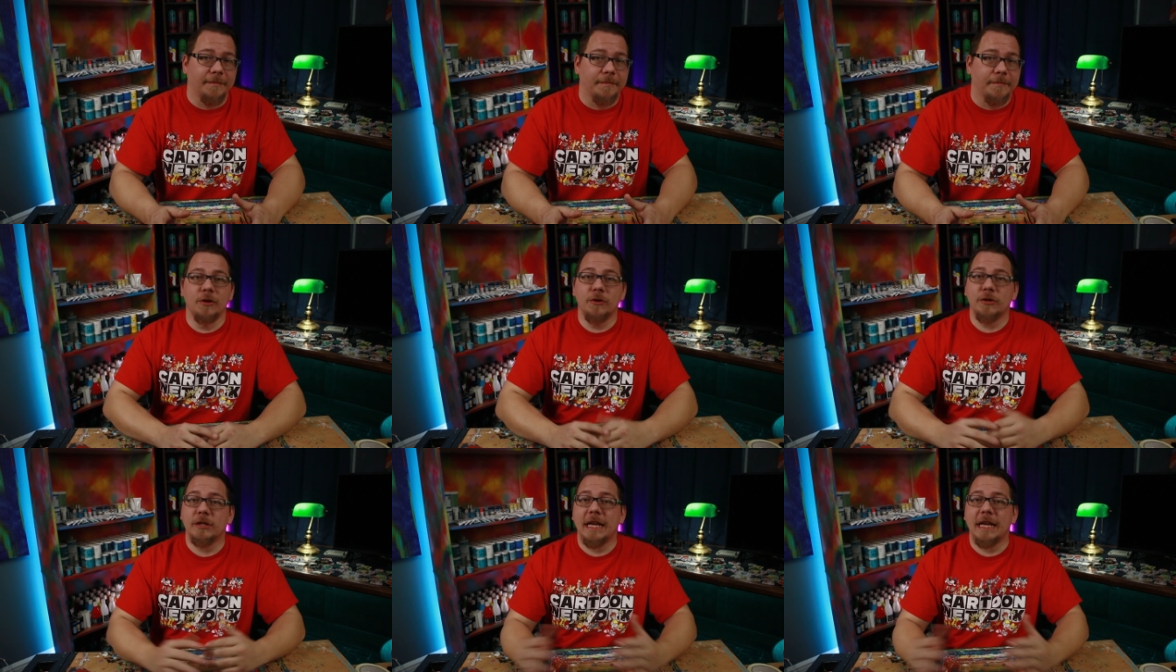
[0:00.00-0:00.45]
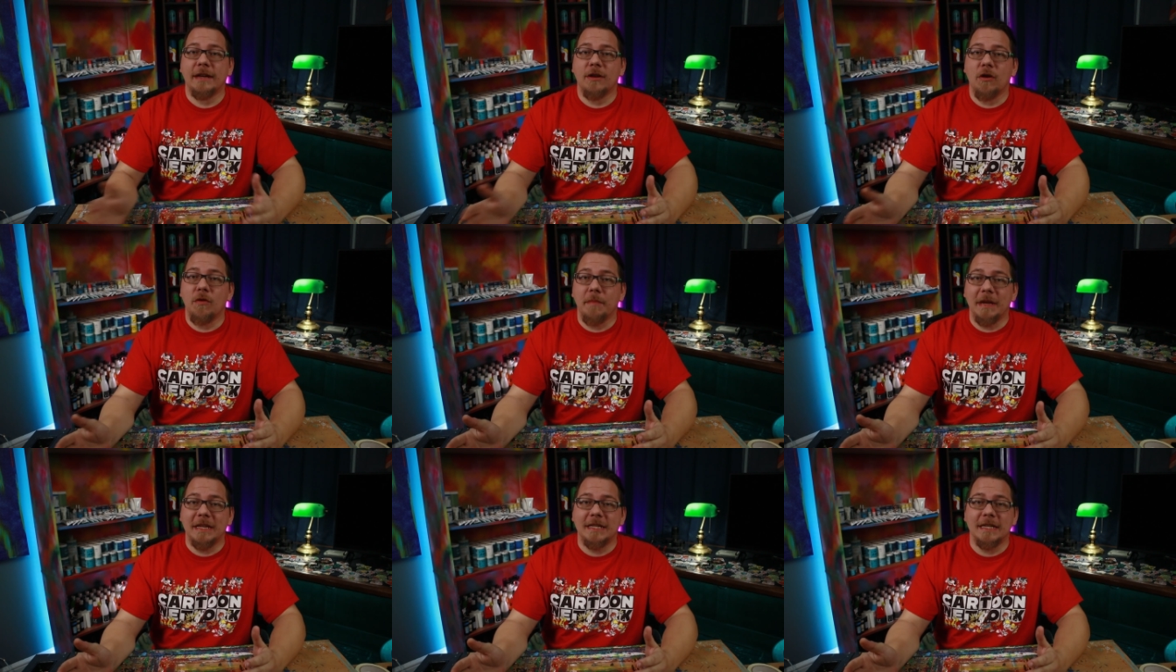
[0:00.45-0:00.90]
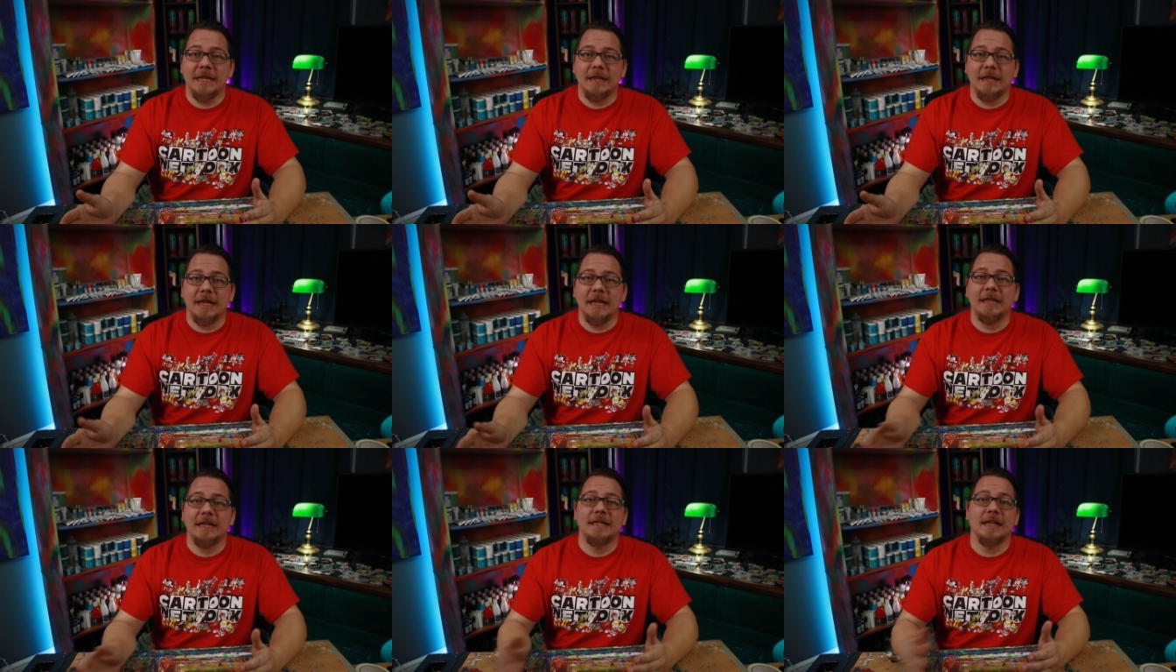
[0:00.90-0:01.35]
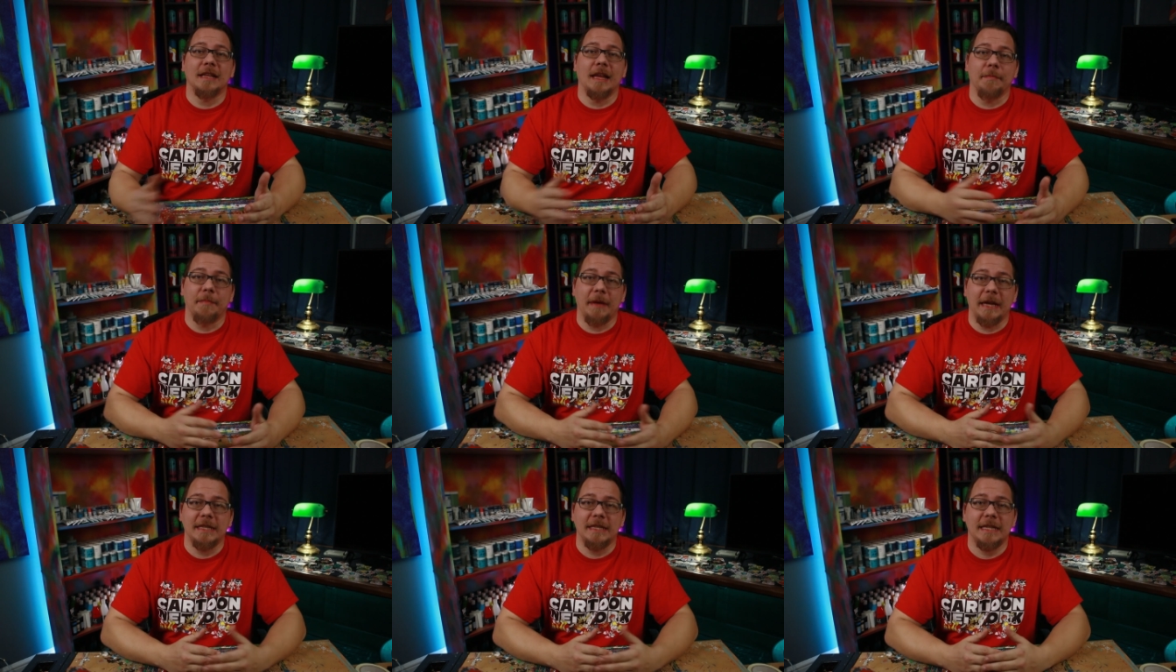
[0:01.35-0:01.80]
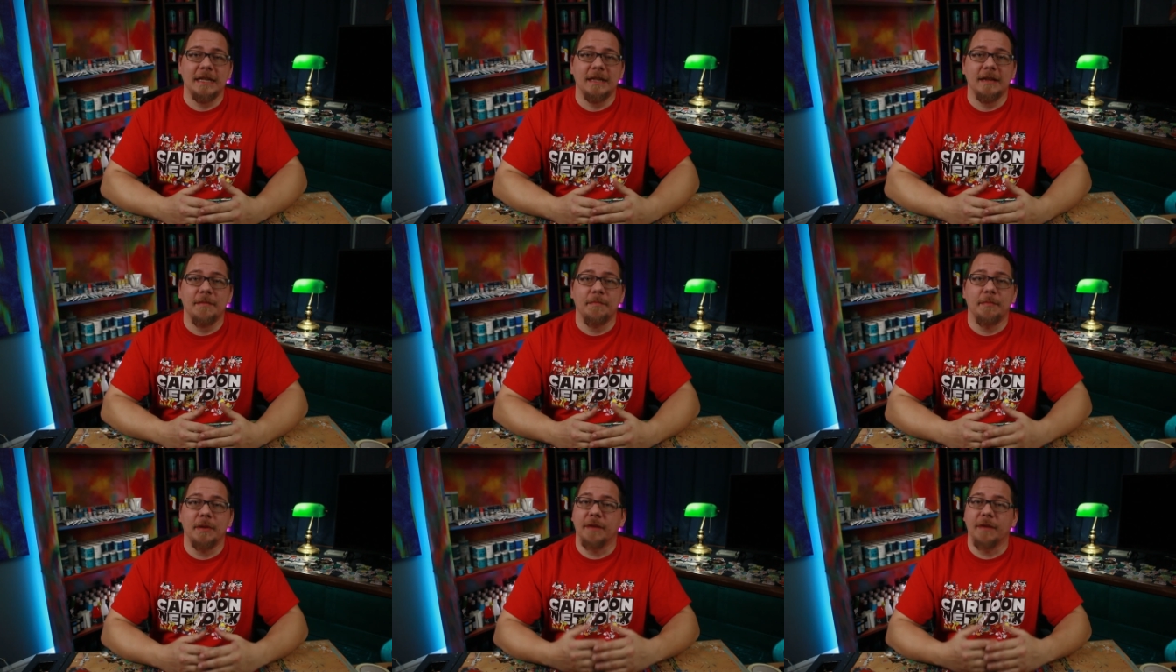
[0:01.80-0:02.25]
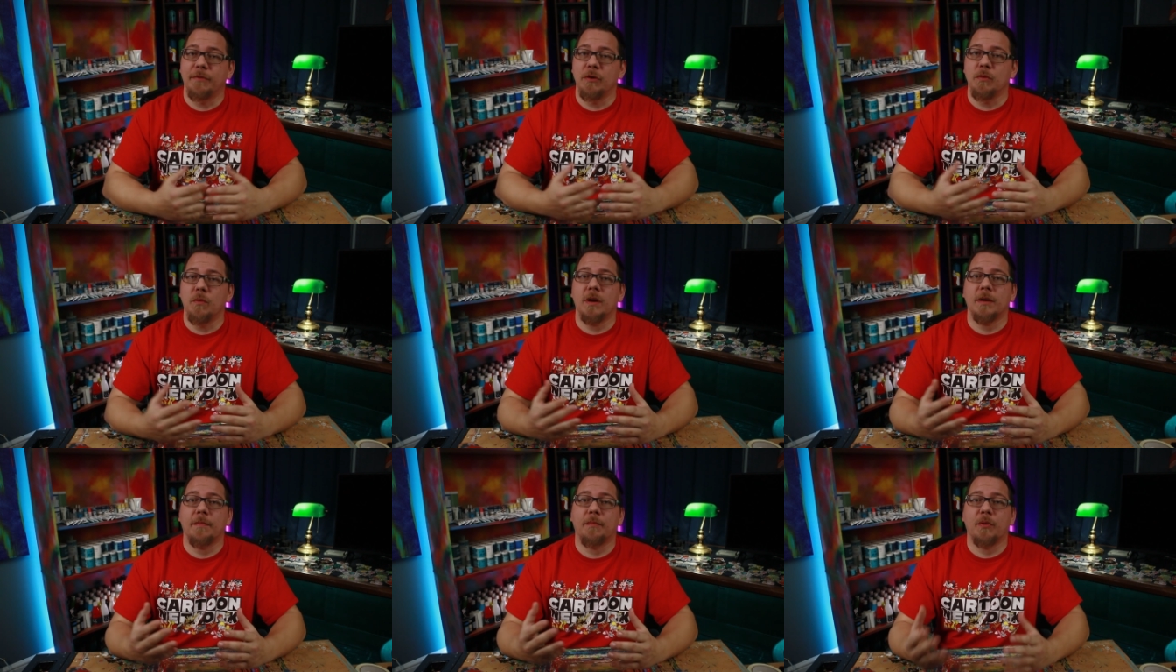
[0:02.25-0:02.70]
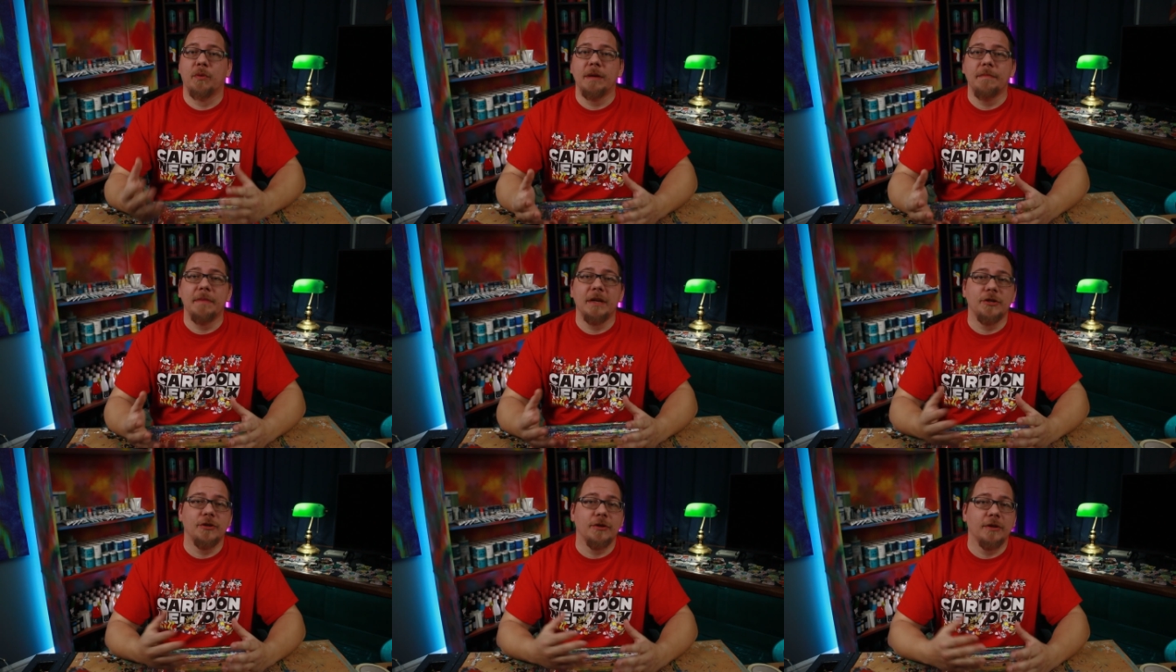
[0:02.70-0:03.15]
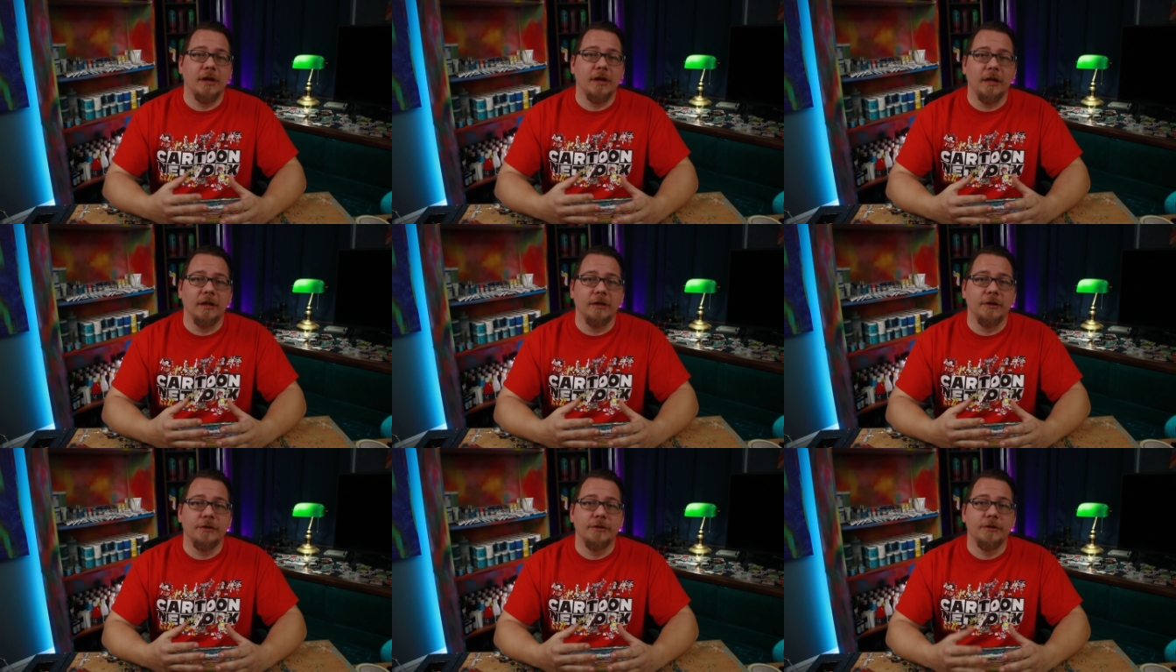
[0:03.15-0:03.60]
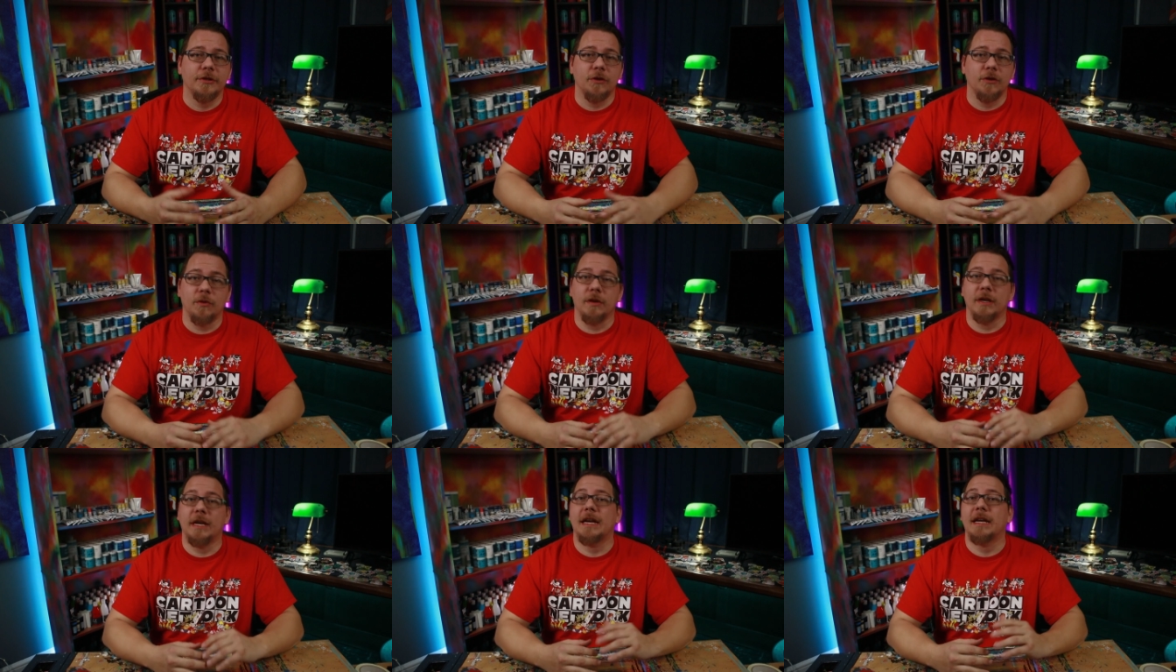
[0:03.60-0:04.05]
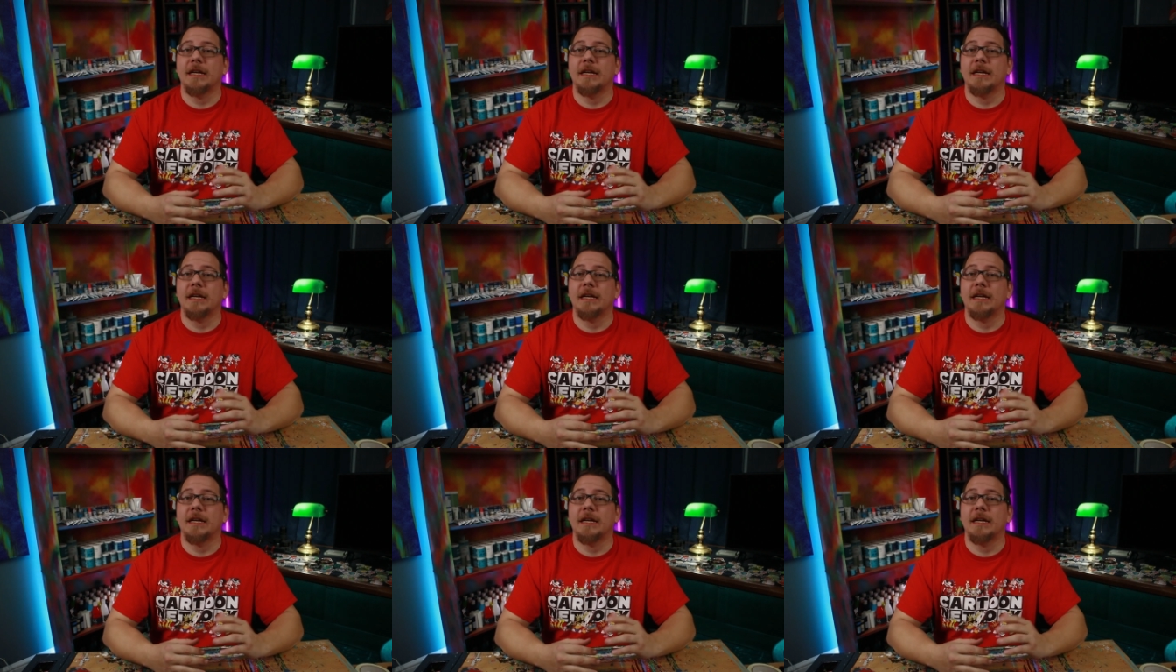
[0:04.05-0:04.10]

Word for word: Usually I don't mix anything until I'm painting, but if you want to pre-mix your colors, you can